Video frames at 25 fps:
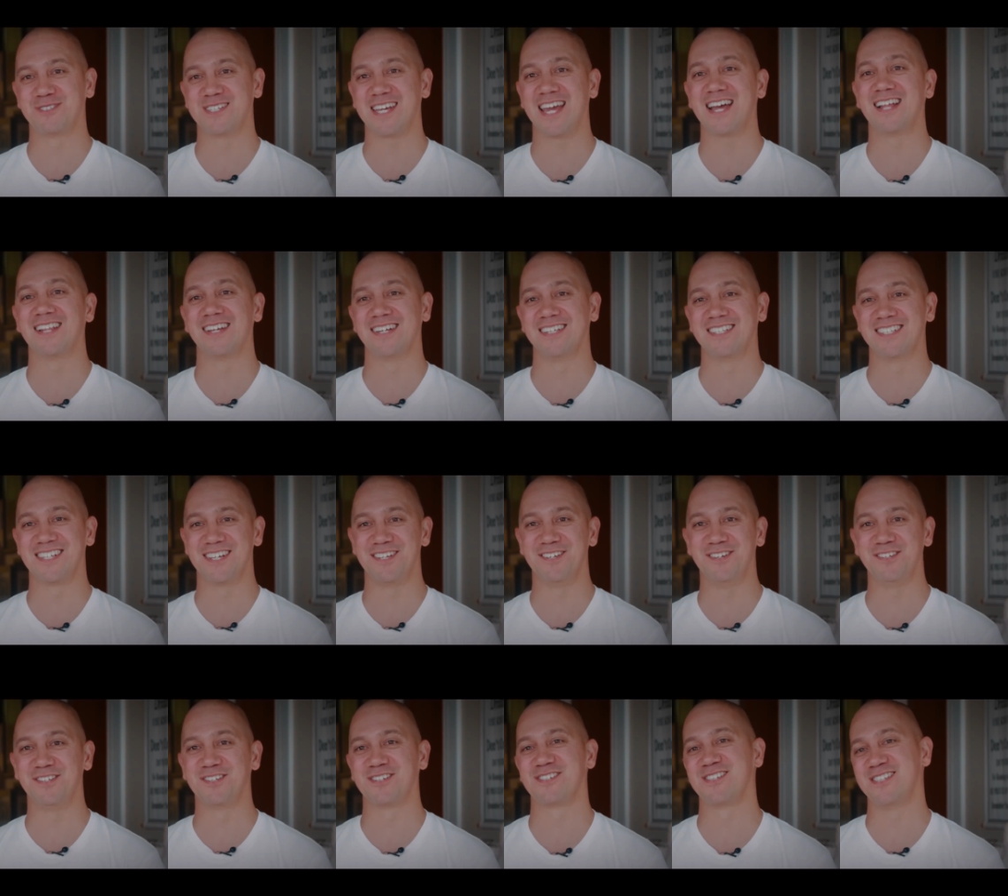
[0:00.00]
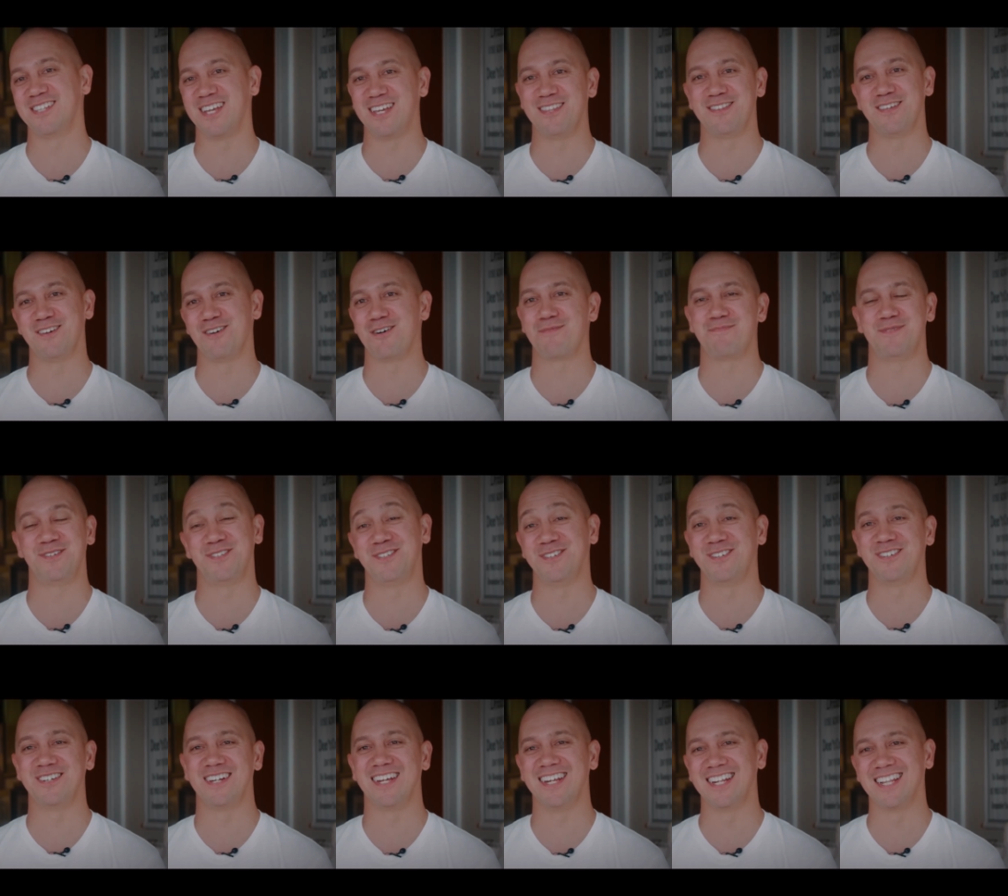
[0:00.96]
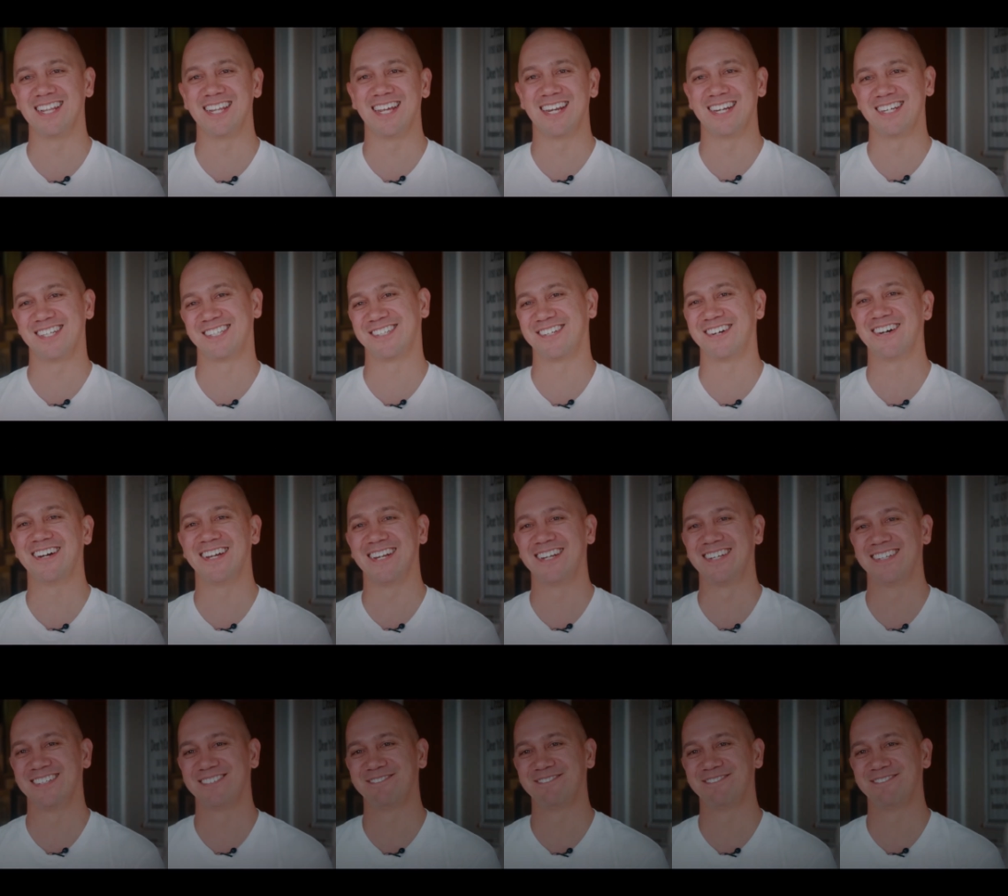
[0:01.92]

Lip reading: talent and you just need the opportunity to let it shine.